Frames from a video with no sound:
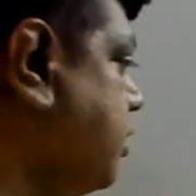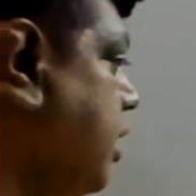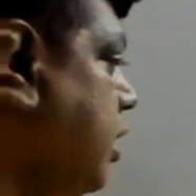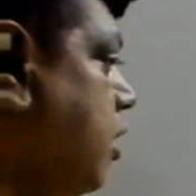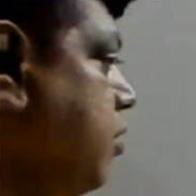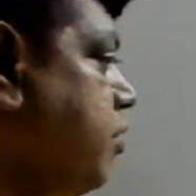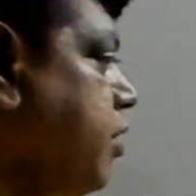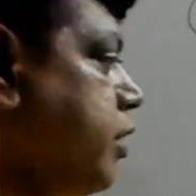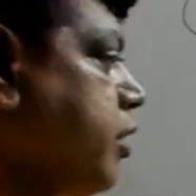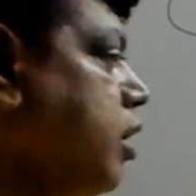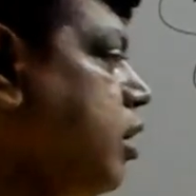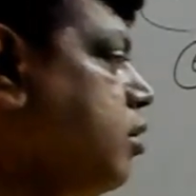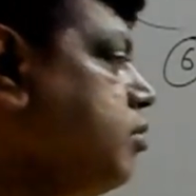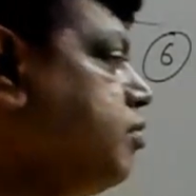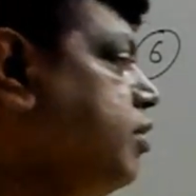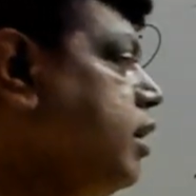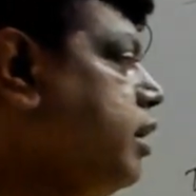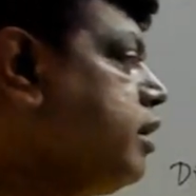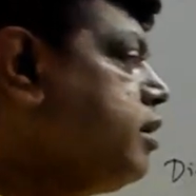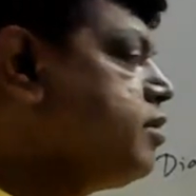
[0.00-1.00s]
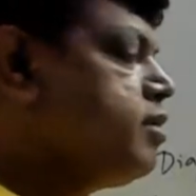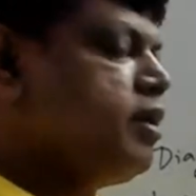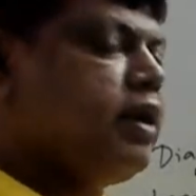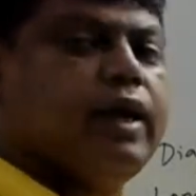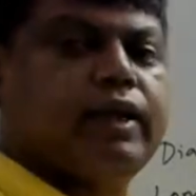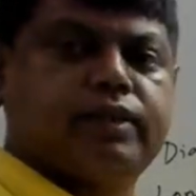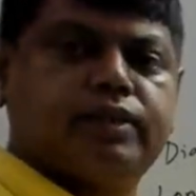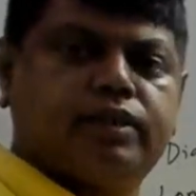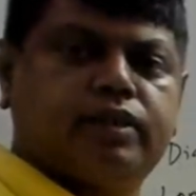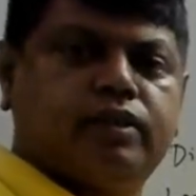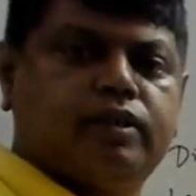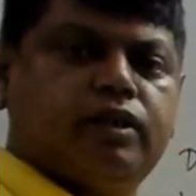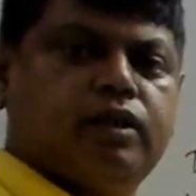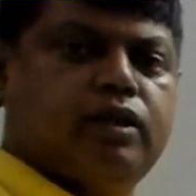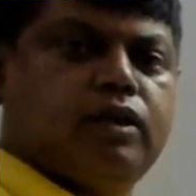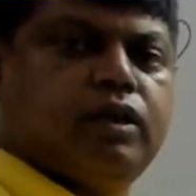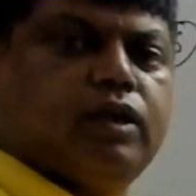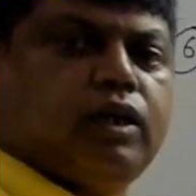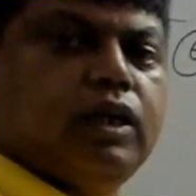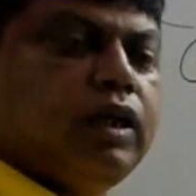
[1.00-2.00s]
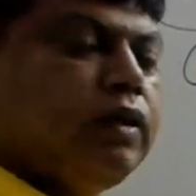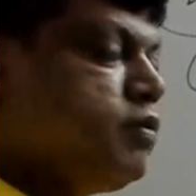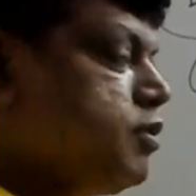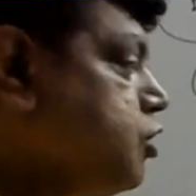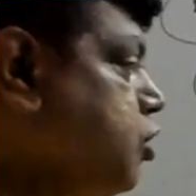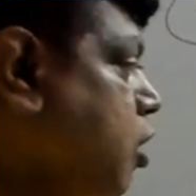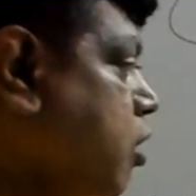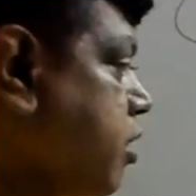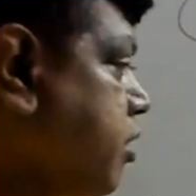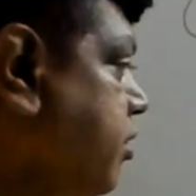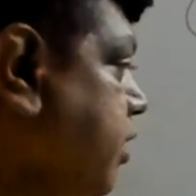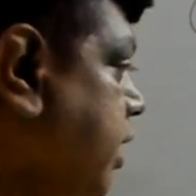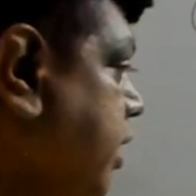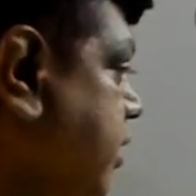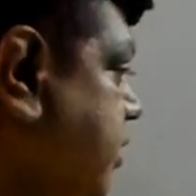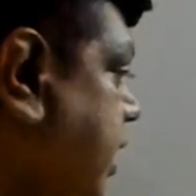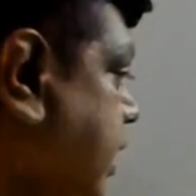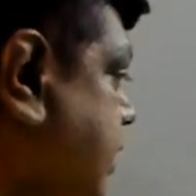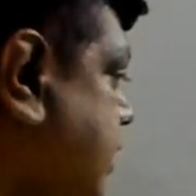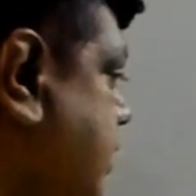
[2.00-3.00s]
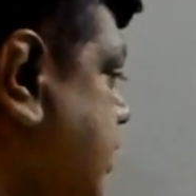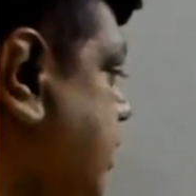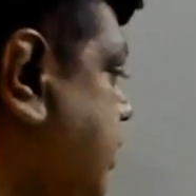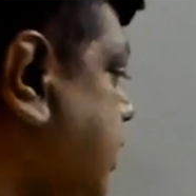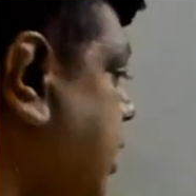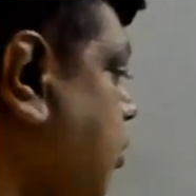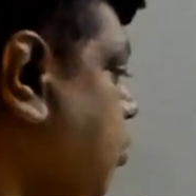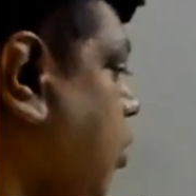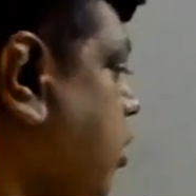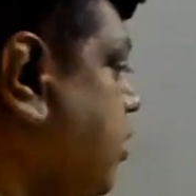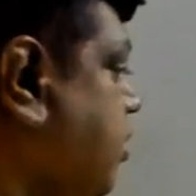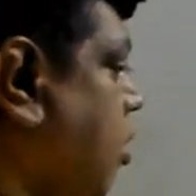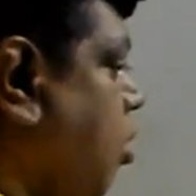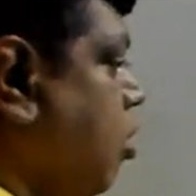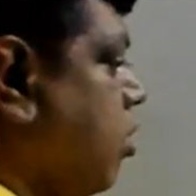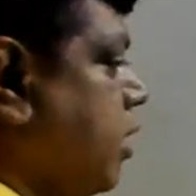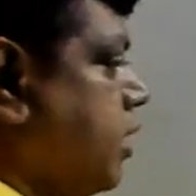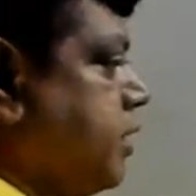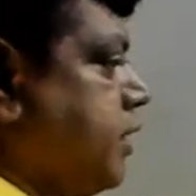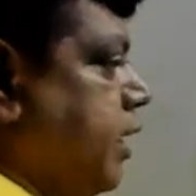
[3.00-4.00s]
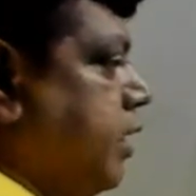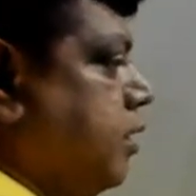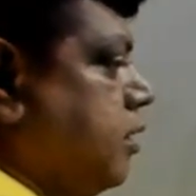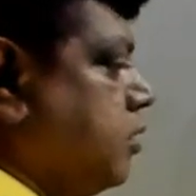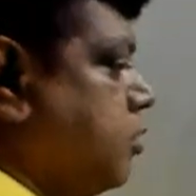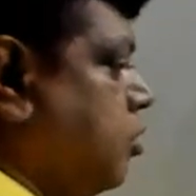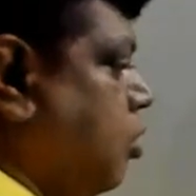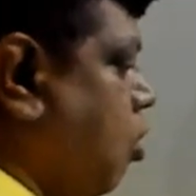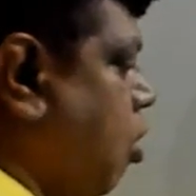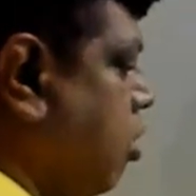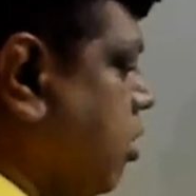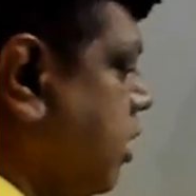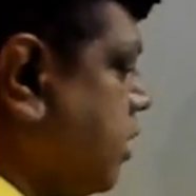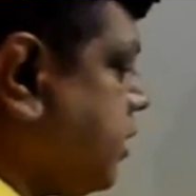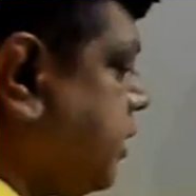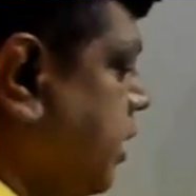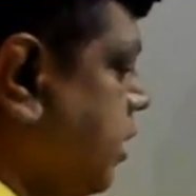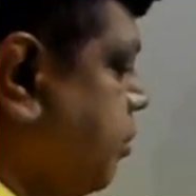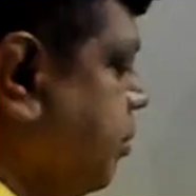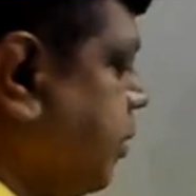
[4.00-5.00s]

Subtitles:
of rectangular field is x. If the shorter side is x, then what is the longer side? So longer side